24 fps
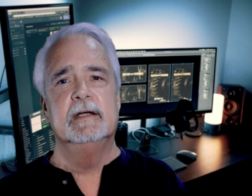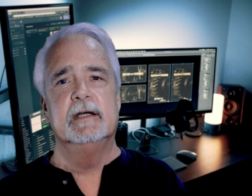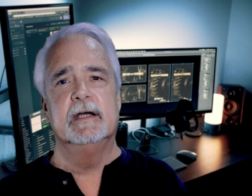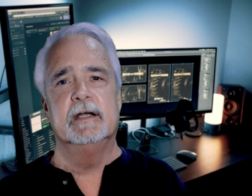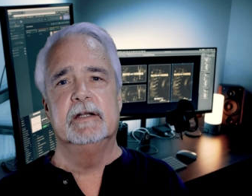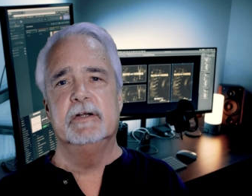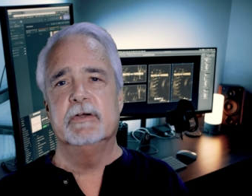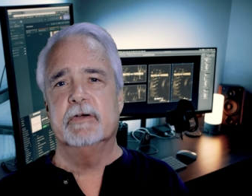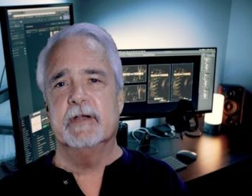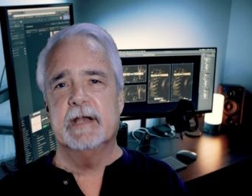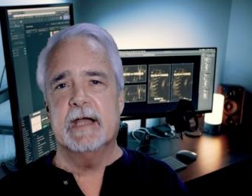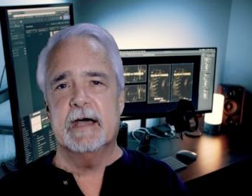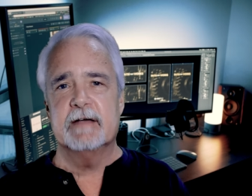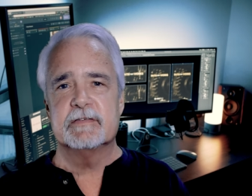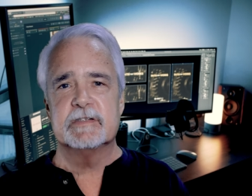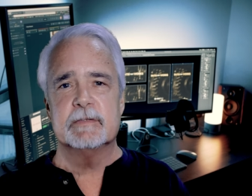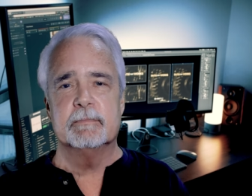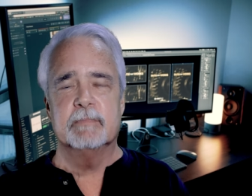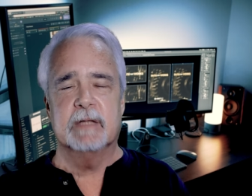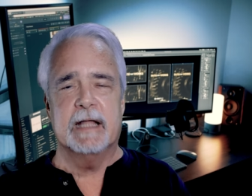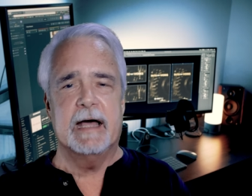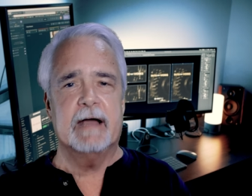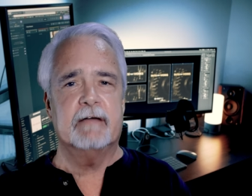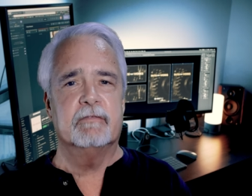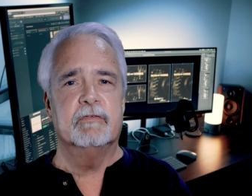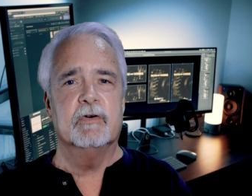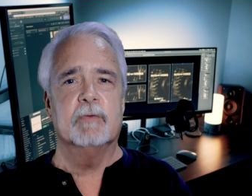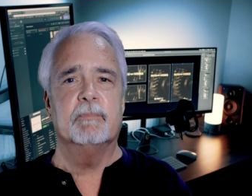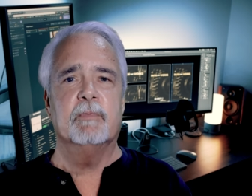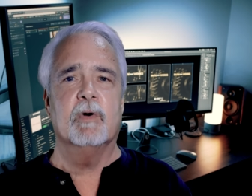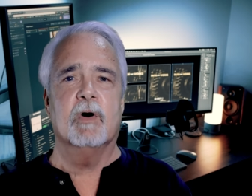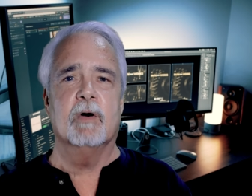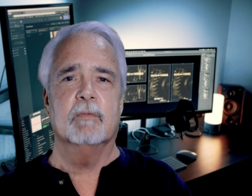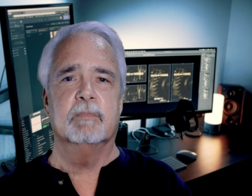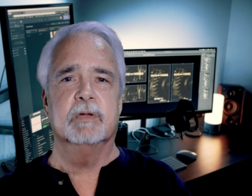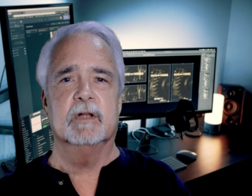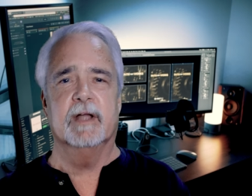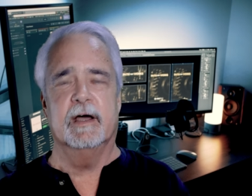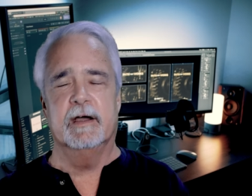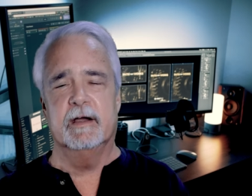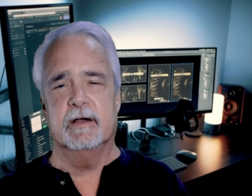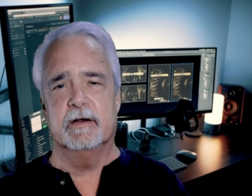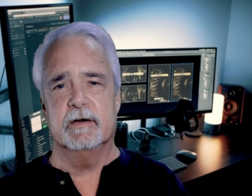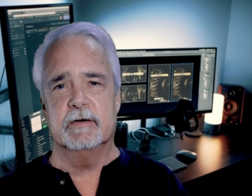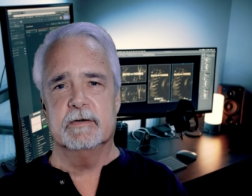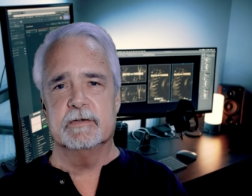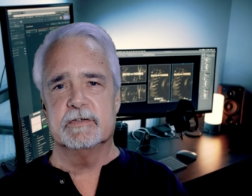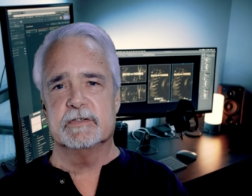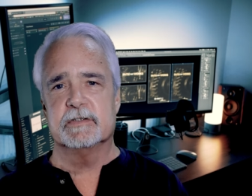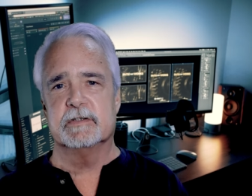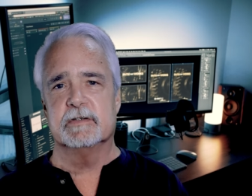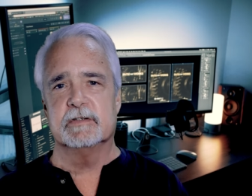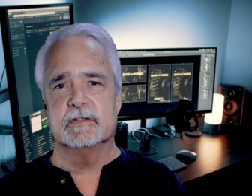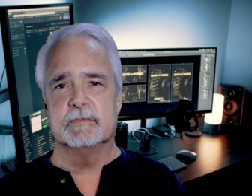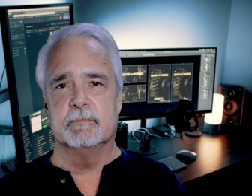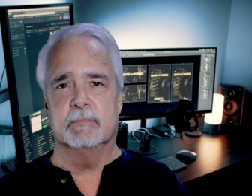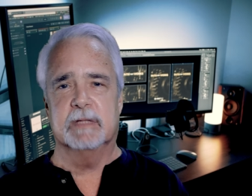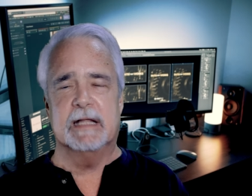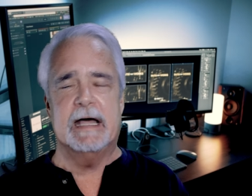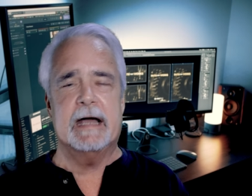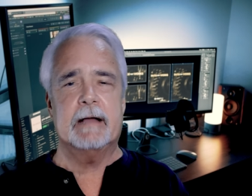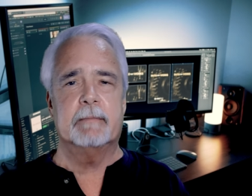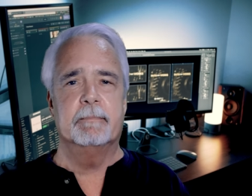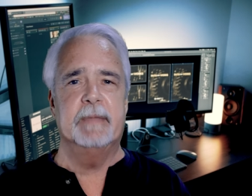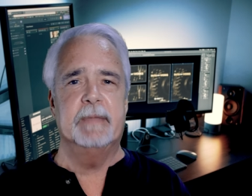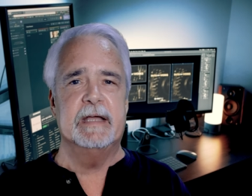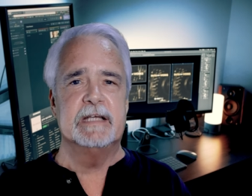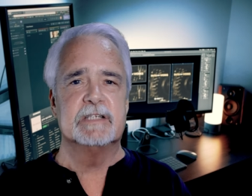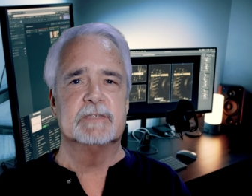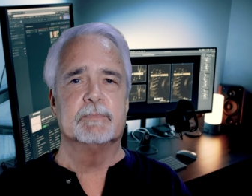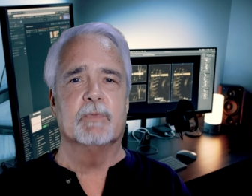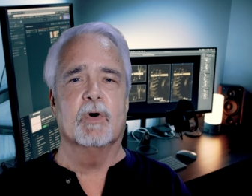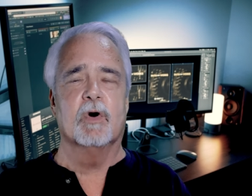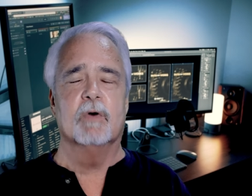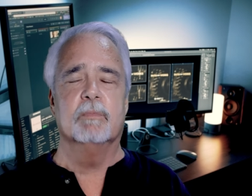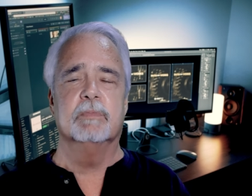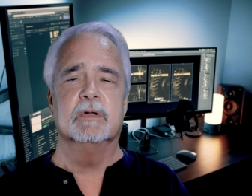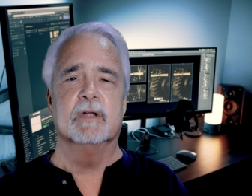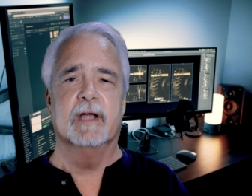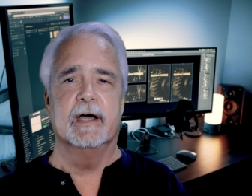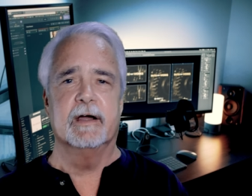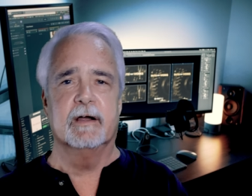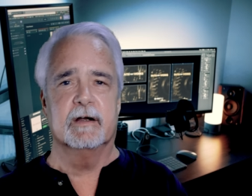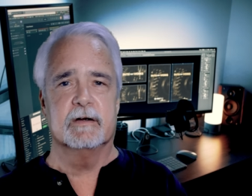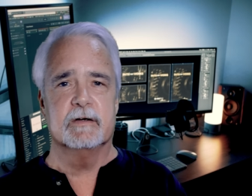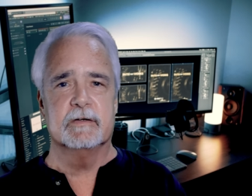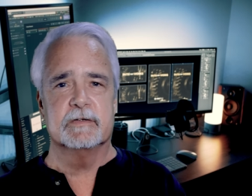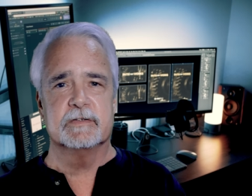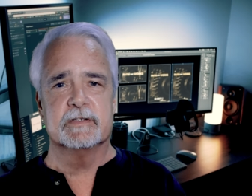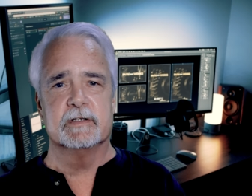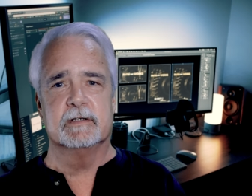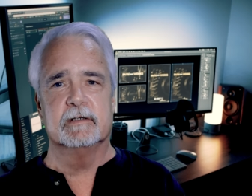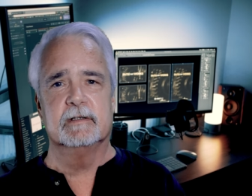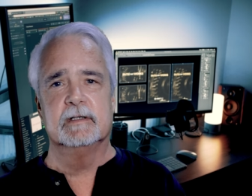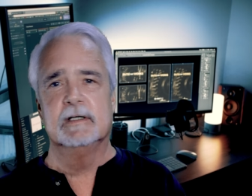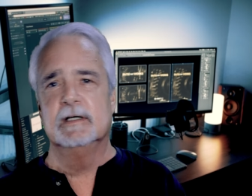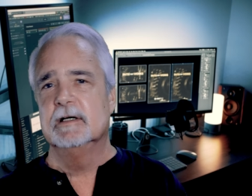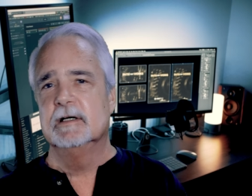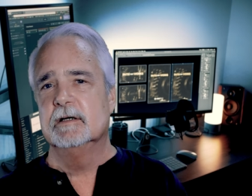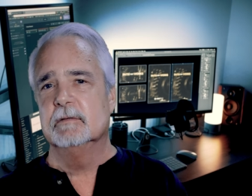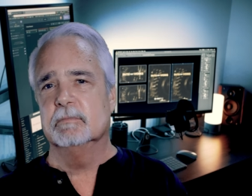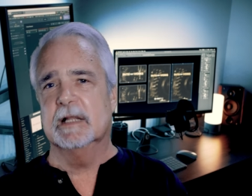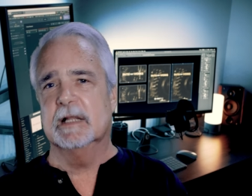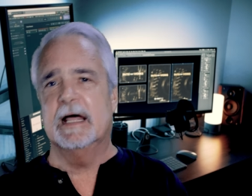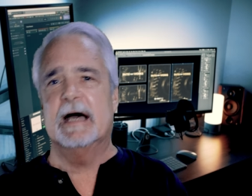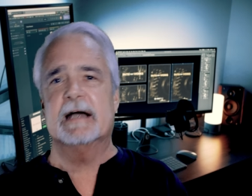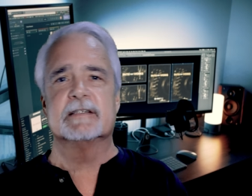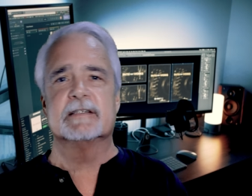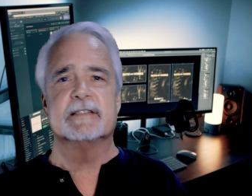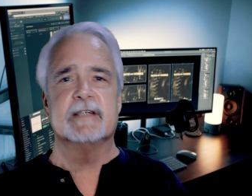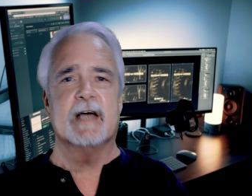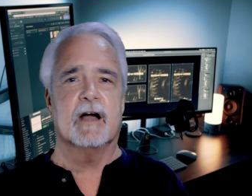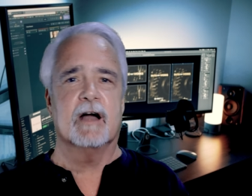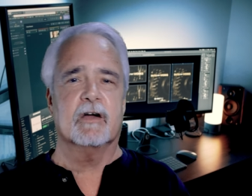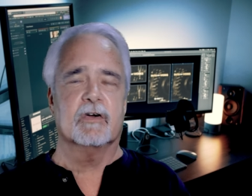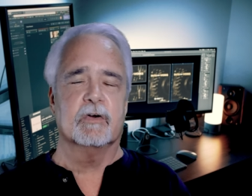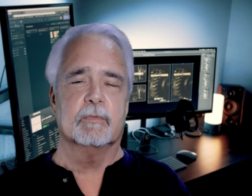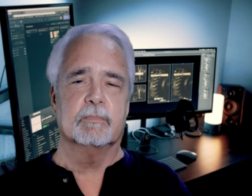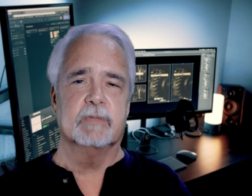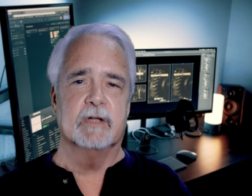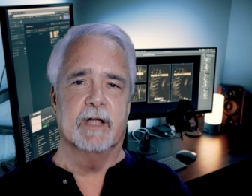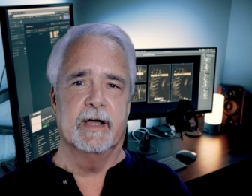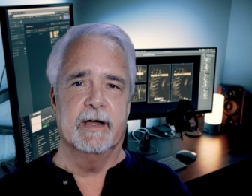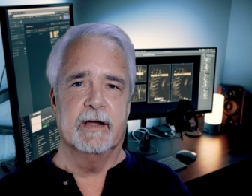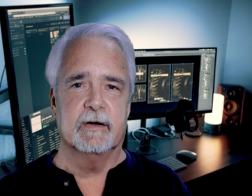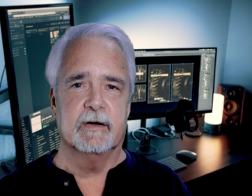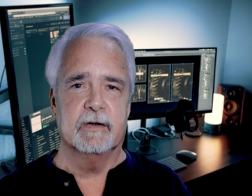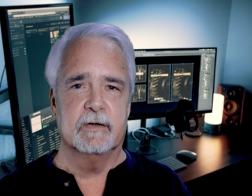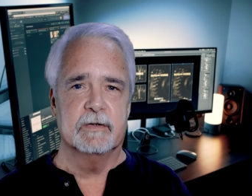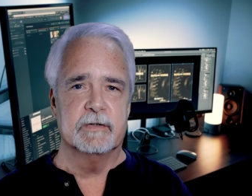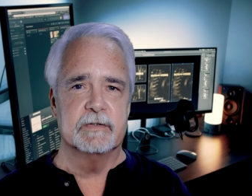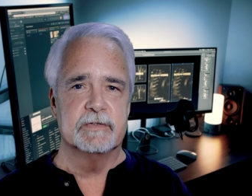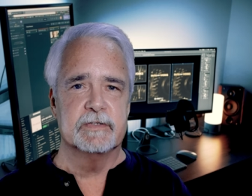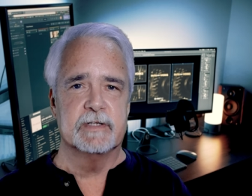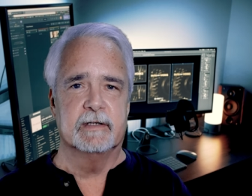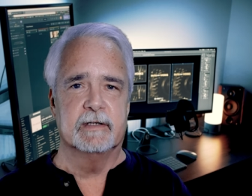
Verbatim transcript: and you can have some black football players and black baseball players and black soccer players.